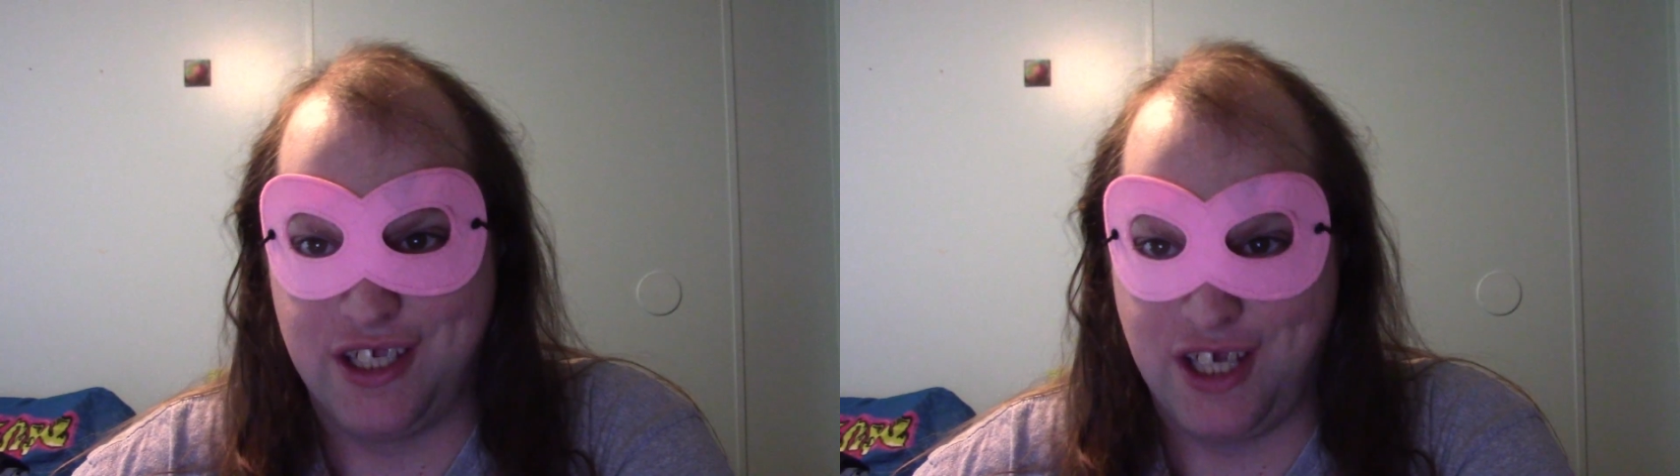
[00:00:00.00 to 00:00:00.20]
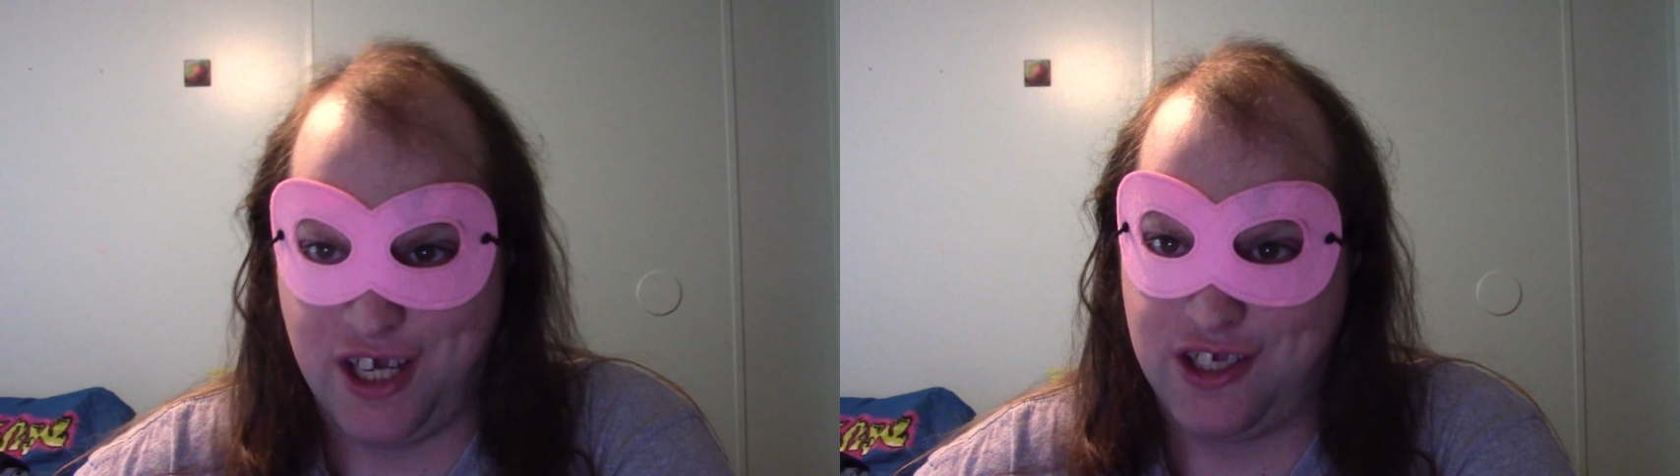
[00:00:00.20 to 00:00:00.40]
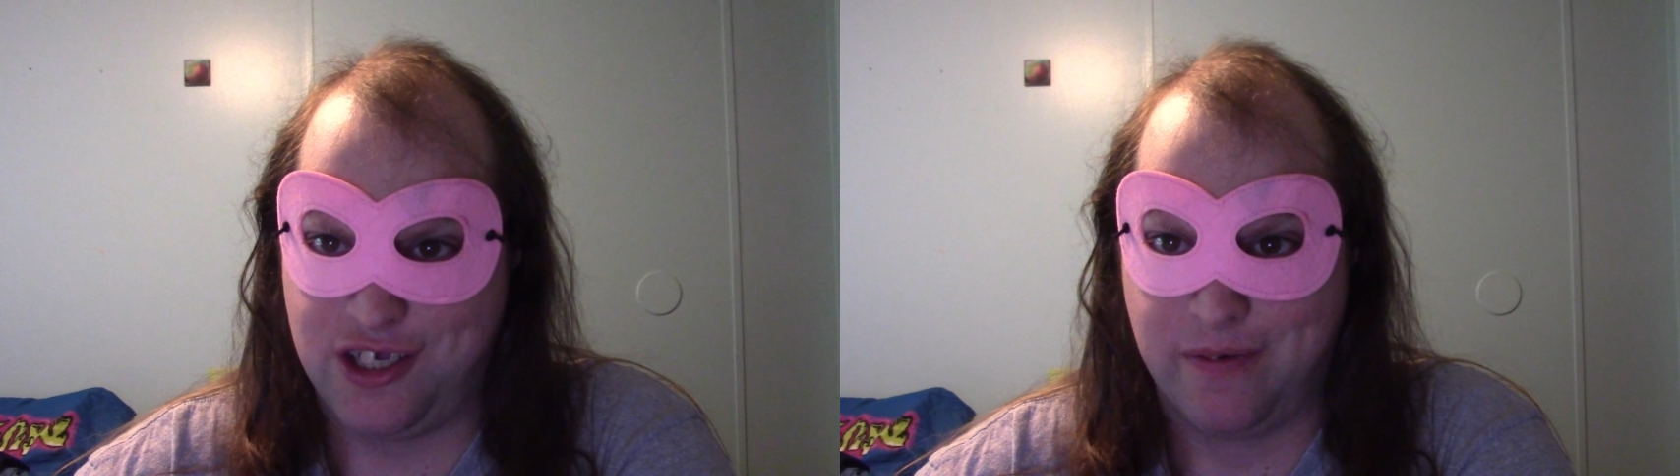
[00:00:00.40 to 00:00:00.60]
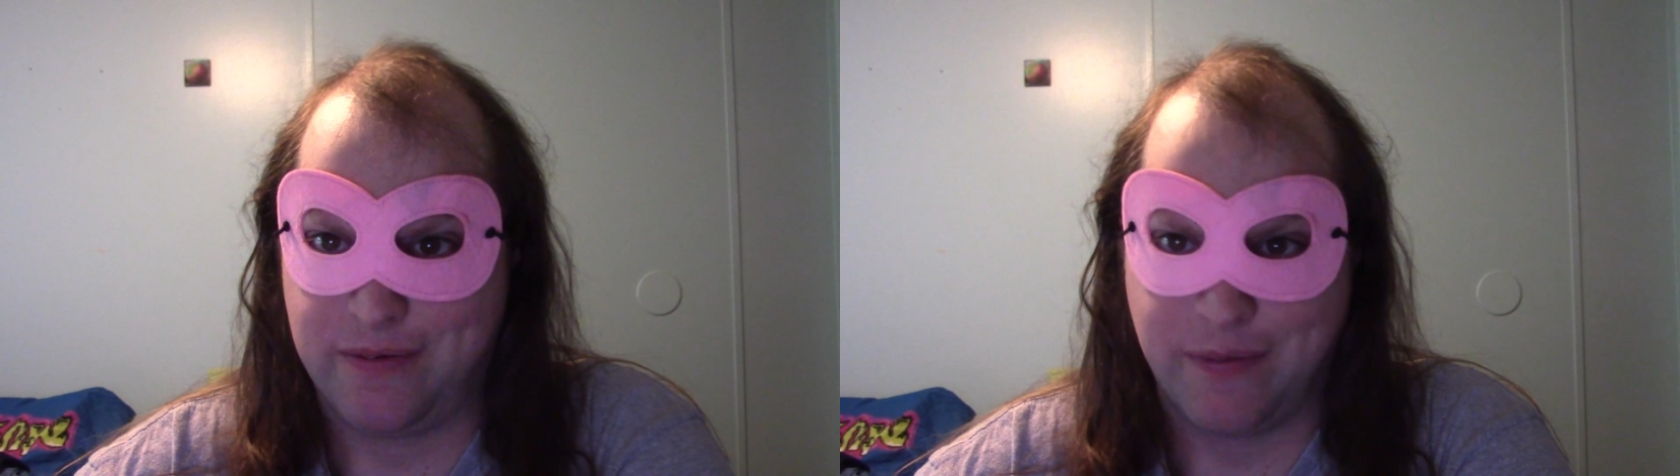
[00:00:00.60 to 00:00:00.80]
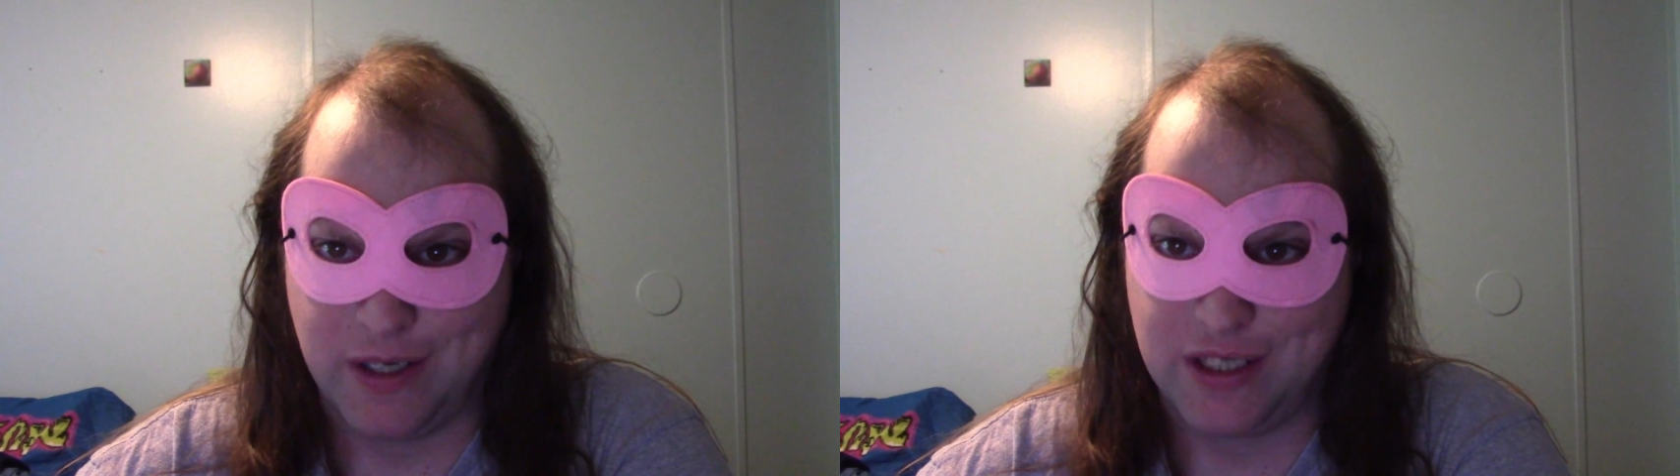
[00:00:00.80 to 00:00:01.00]
takes
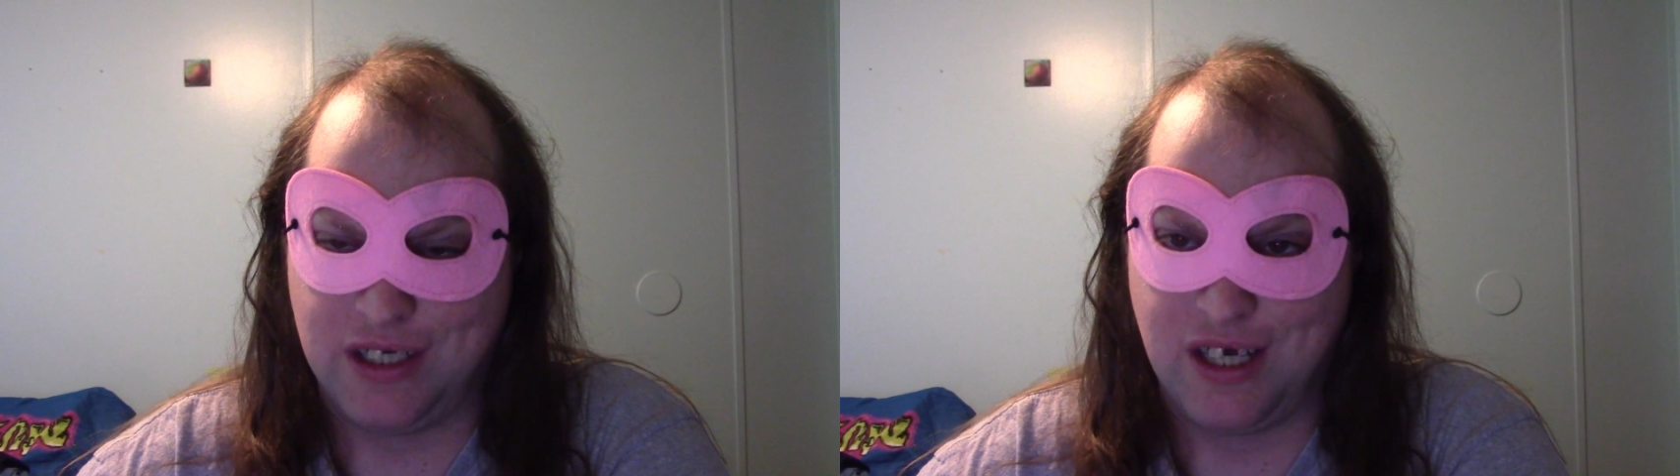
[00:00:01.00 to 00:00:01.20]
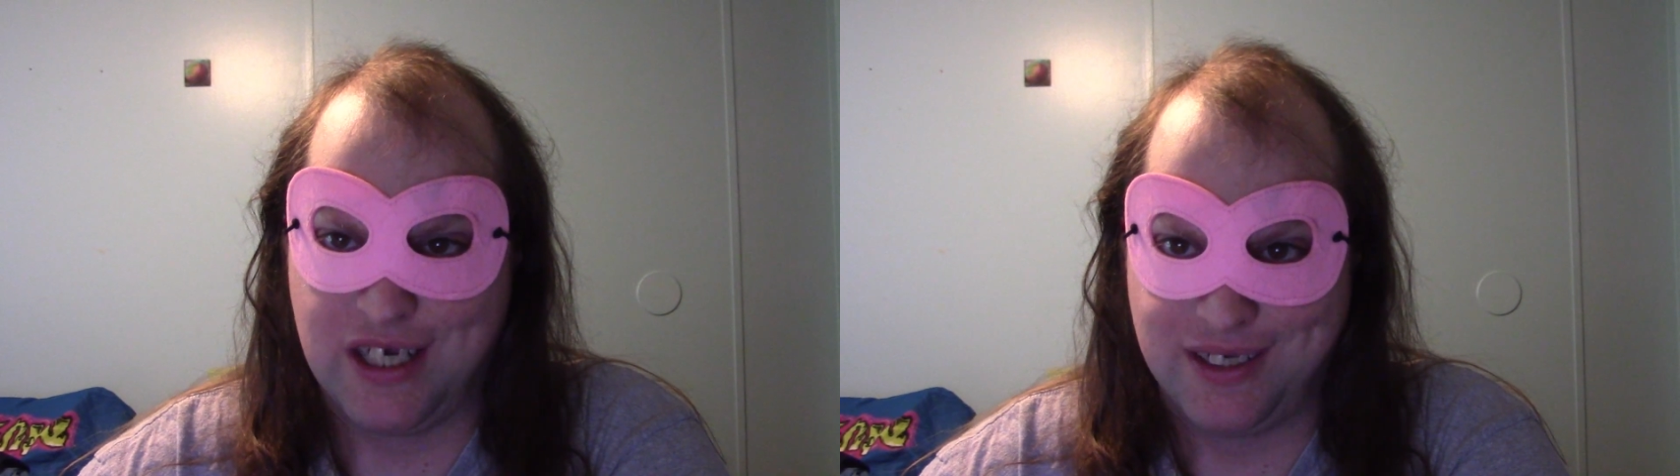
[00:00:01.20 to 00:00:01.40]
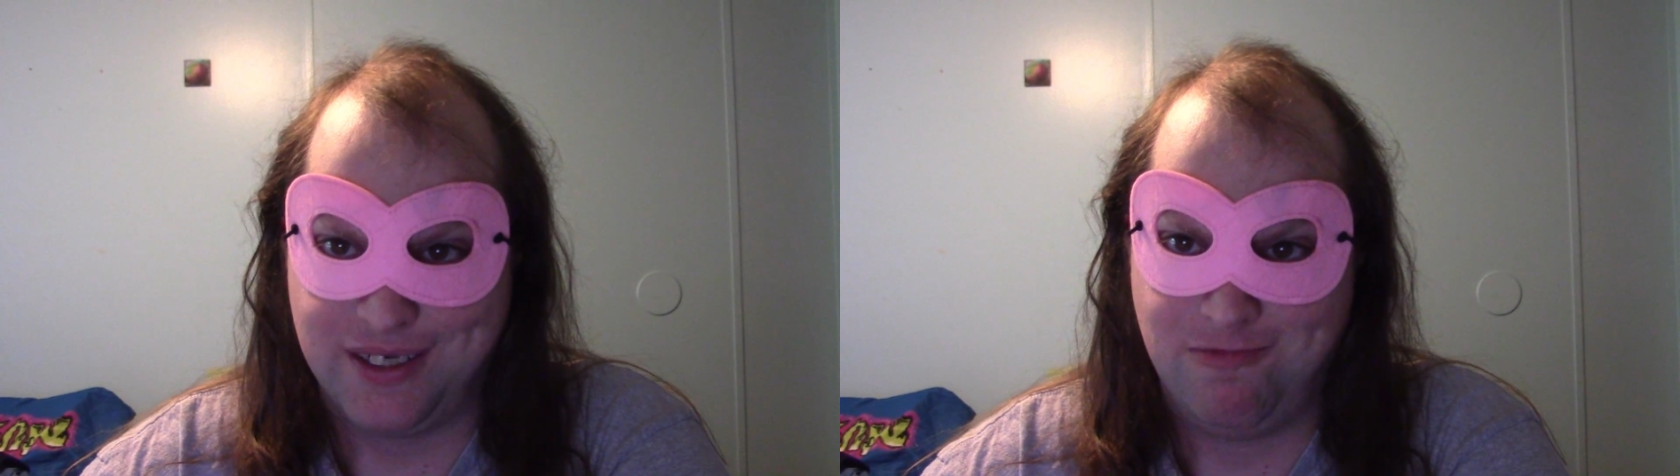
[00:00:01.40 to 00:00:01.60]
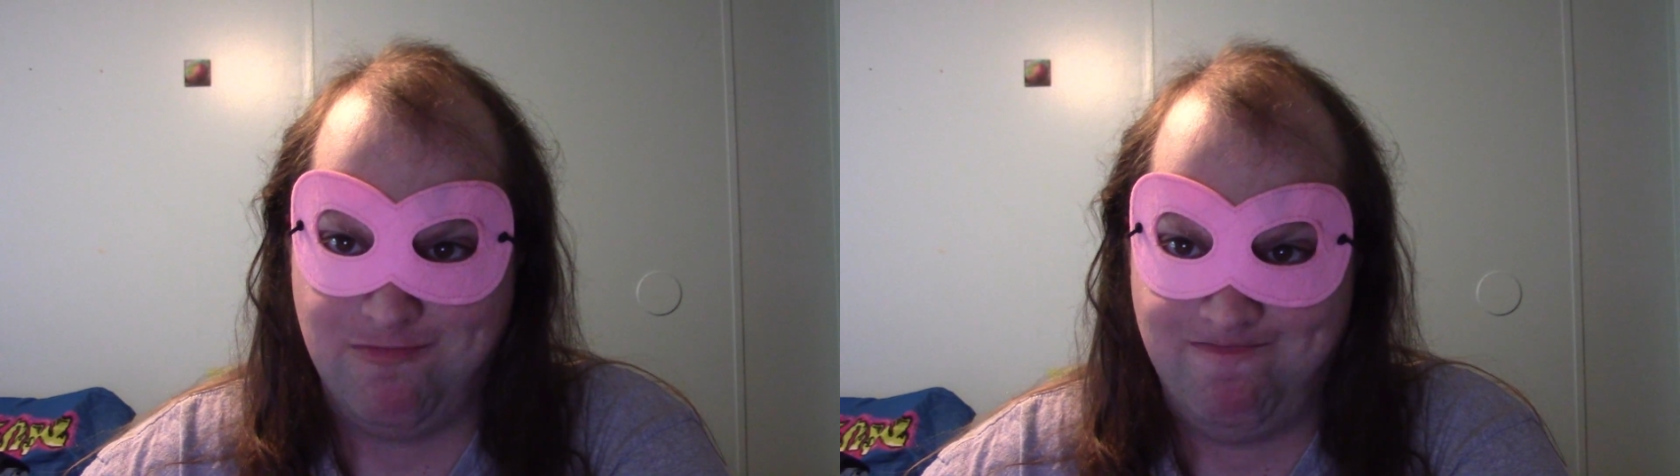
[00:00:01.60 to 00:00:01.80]
self-defense classes.